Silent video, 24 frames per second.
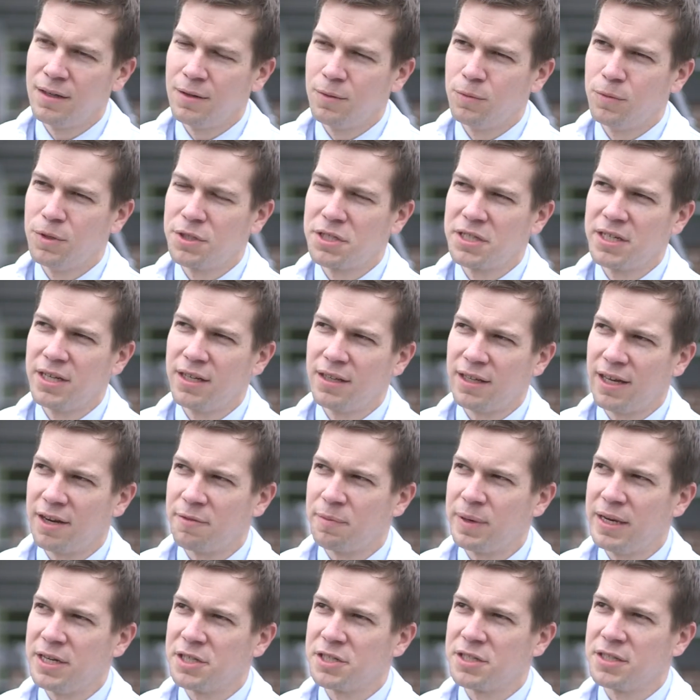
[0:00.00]
We're seeing a lot
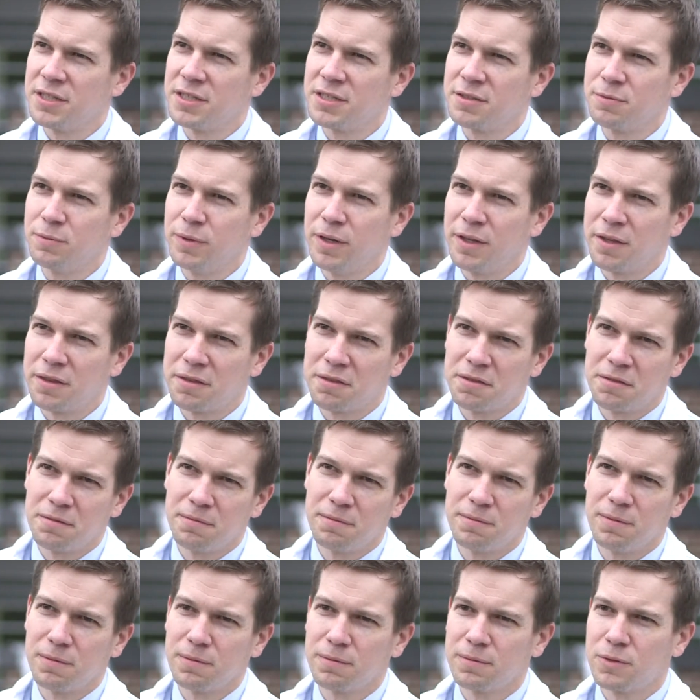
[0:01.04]
of patients with
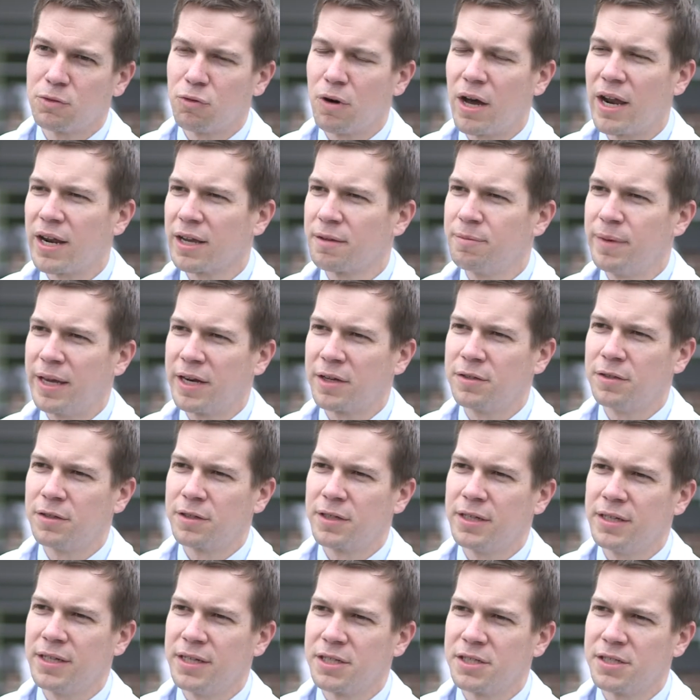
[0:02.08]
chronic medical
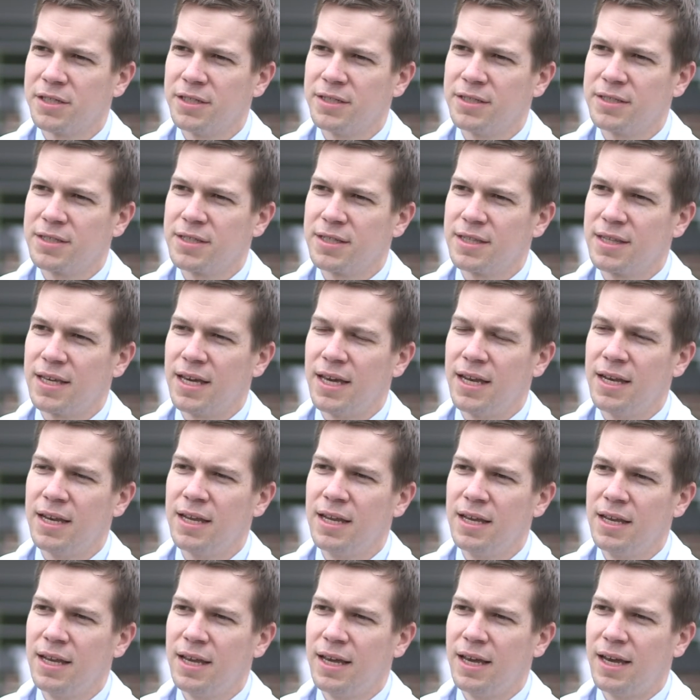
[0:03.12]
conditions that
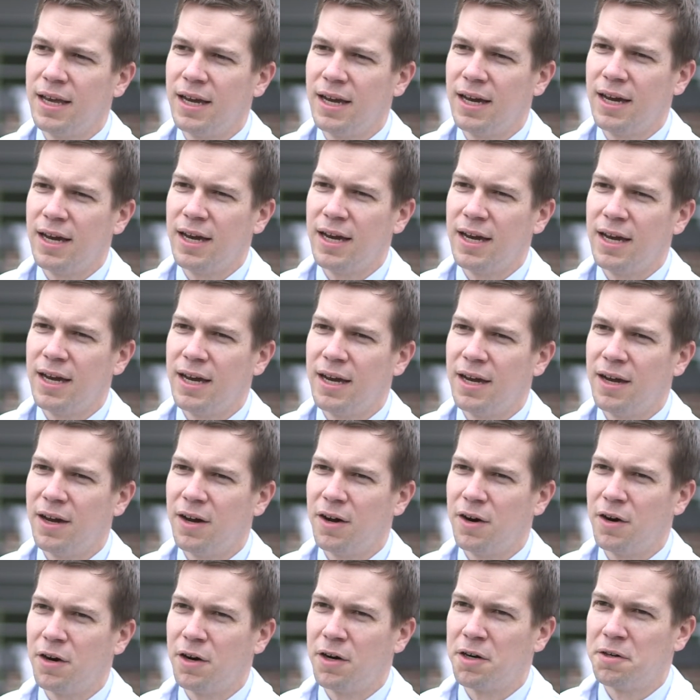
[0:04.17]

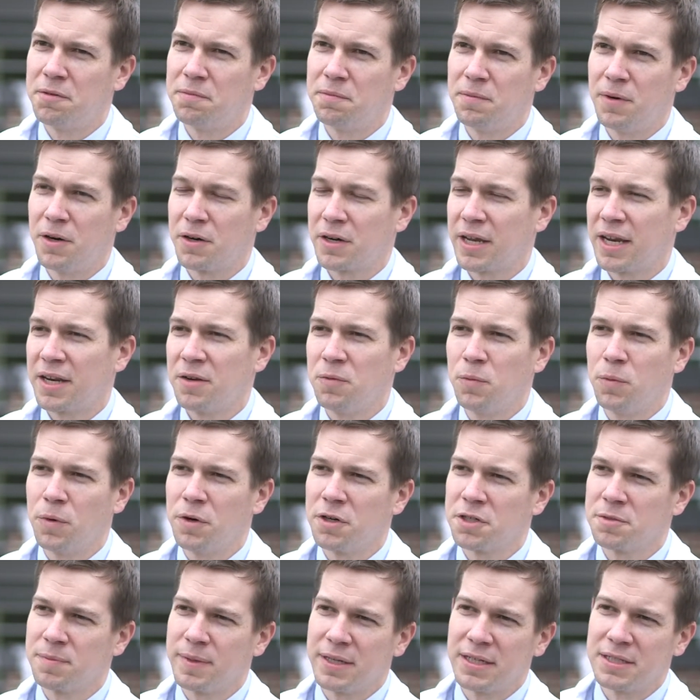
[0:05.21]
are getting
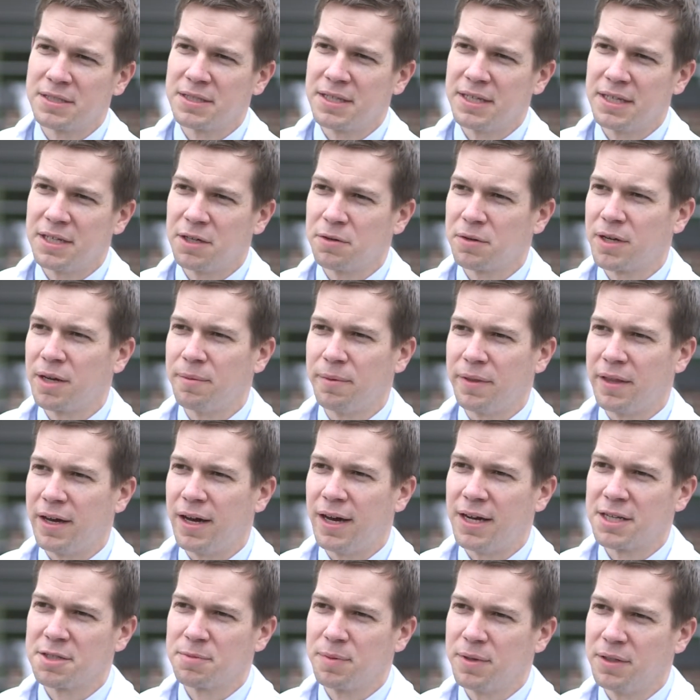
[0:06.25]
worse because they don't come to the
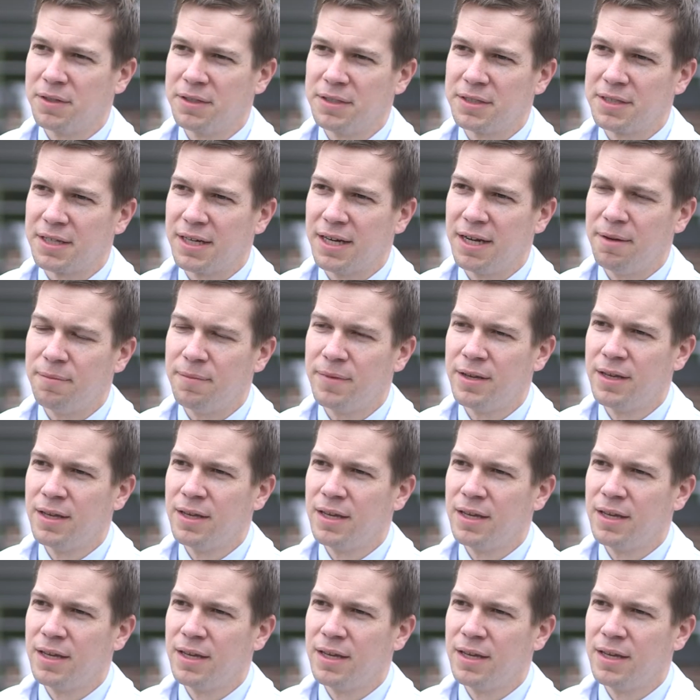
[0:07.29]
hospital in time.